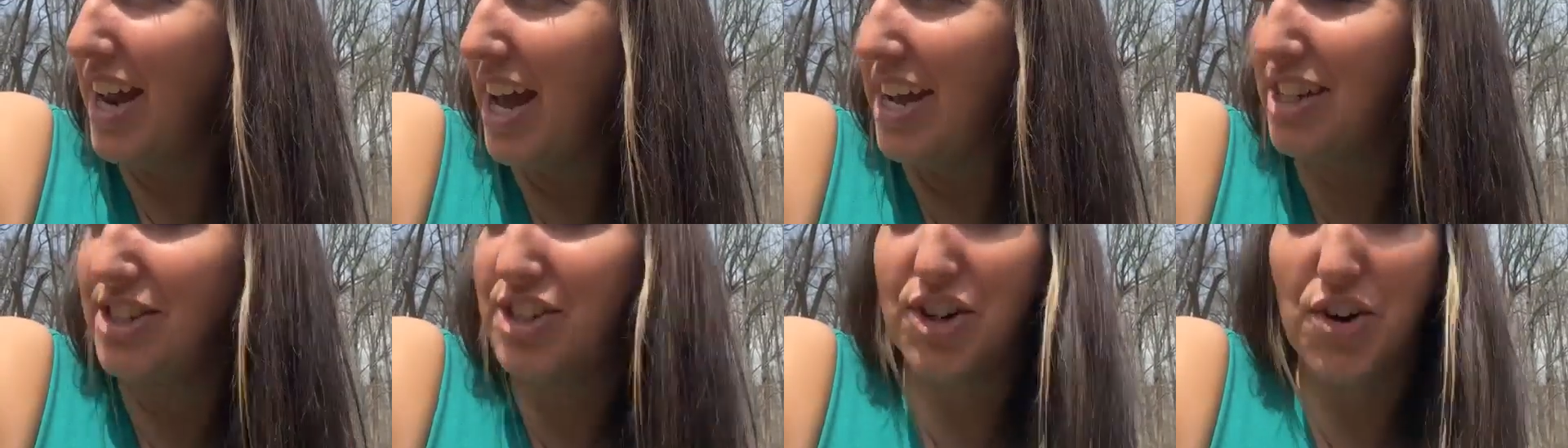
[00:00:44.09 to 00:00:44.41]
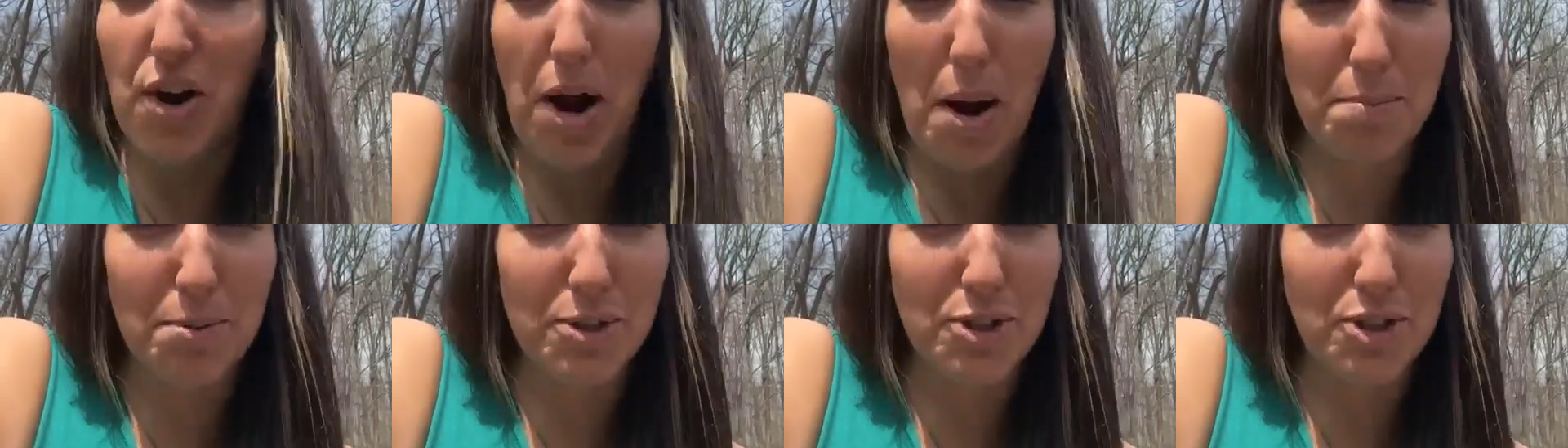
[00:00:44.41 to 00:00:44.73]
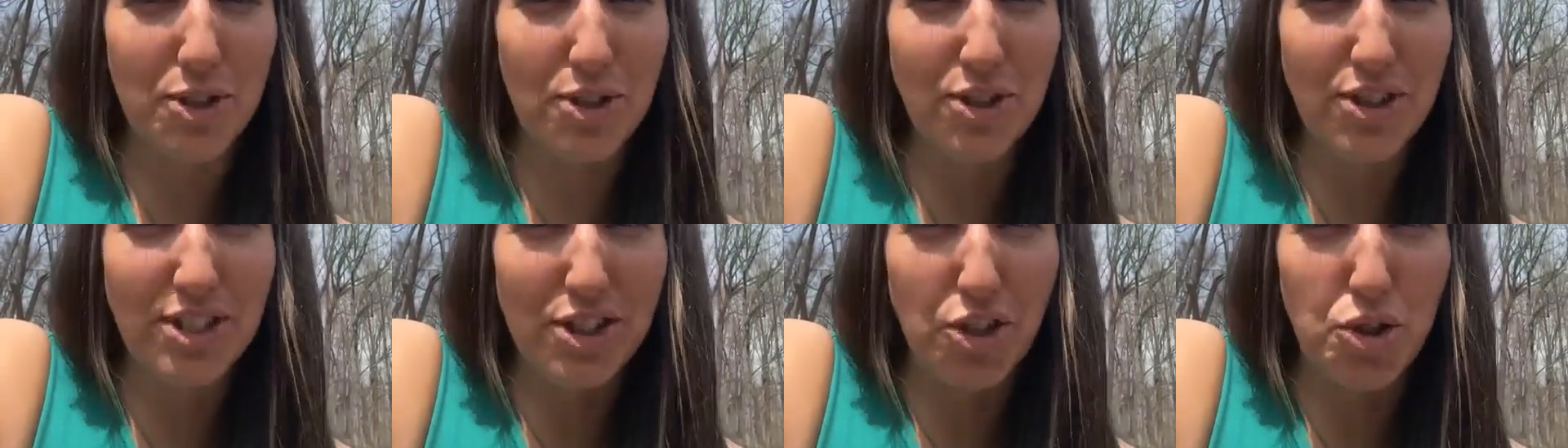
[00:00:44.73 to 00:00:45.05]
had your
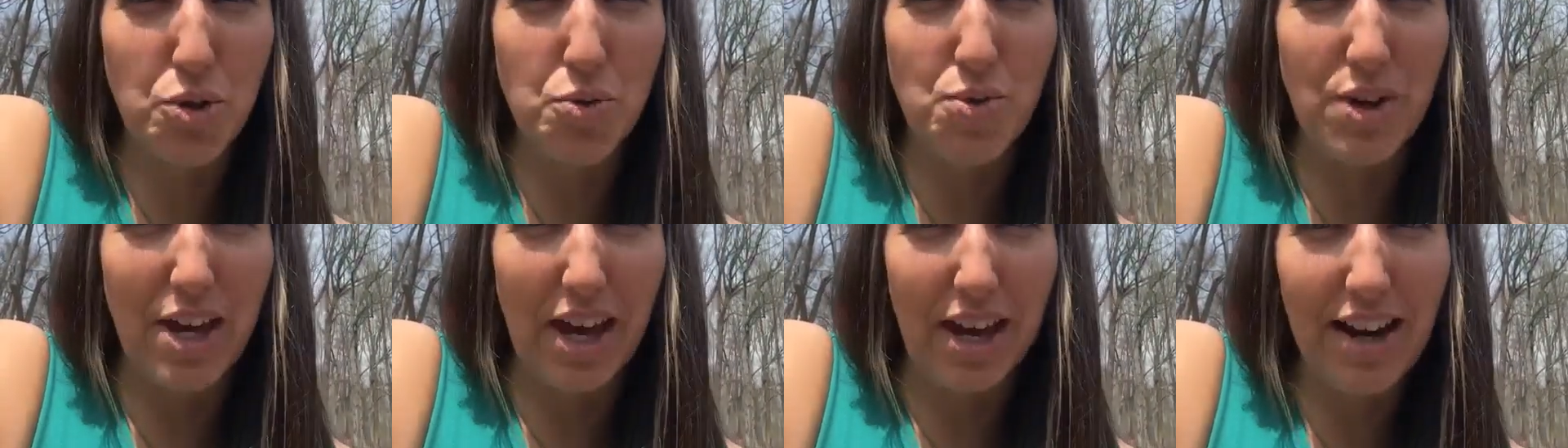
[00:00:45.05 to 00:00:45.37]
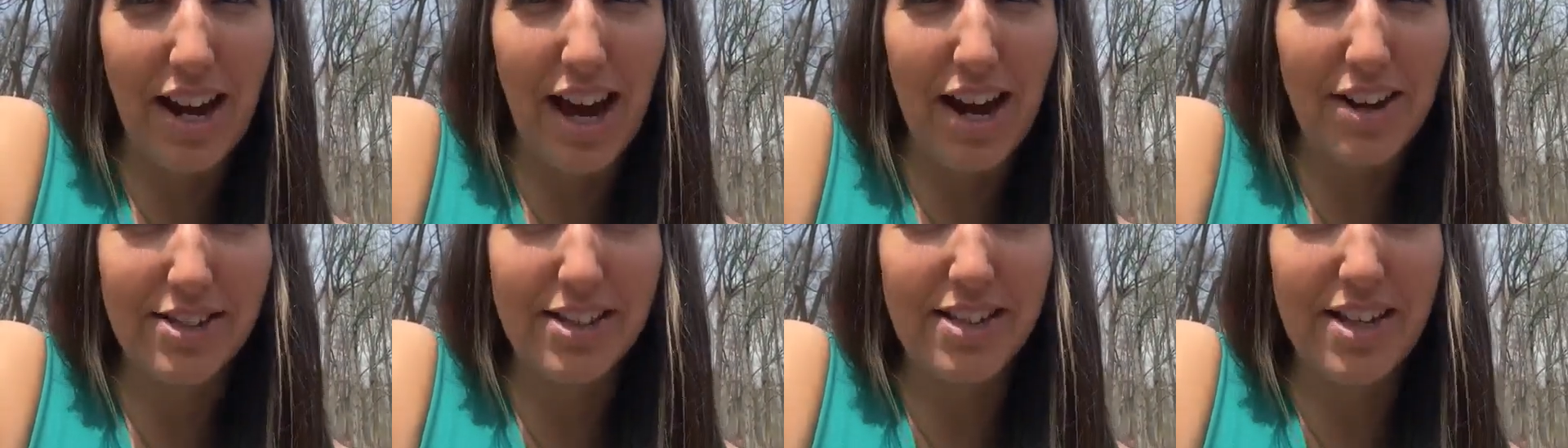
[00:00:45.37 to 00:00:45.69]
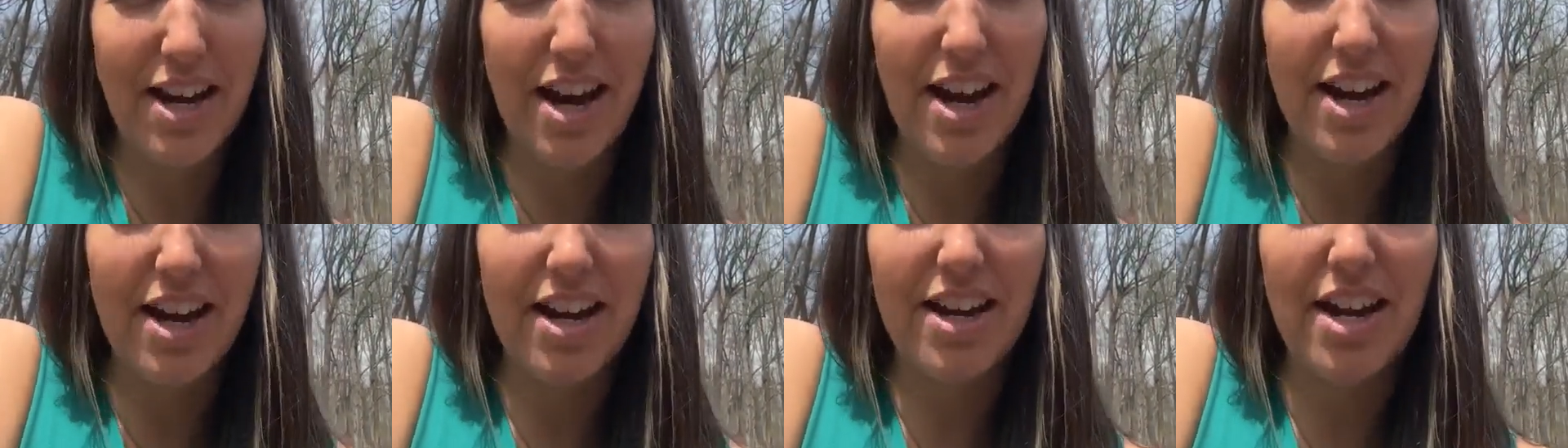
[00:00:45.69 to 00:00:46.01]
opportunity to get
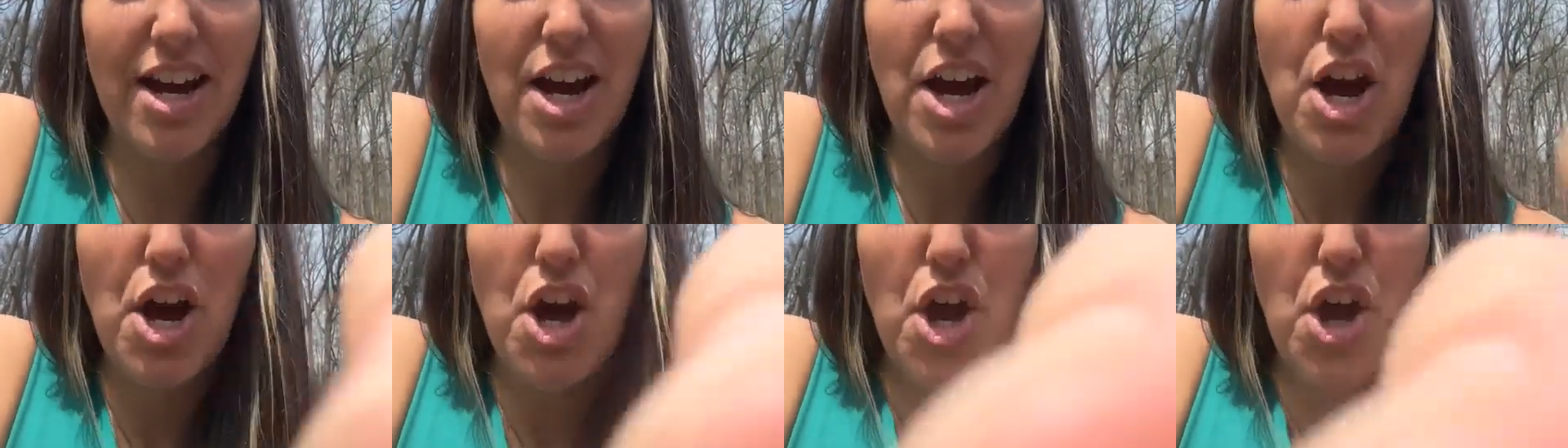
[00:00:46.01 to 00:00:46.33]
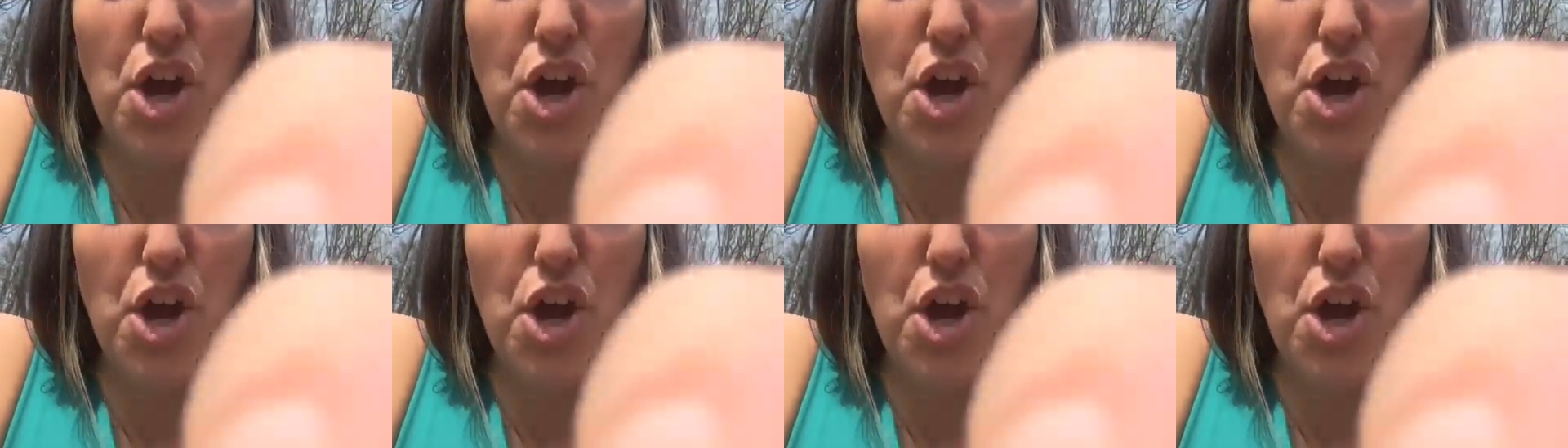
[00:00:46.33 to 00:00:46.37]
outside,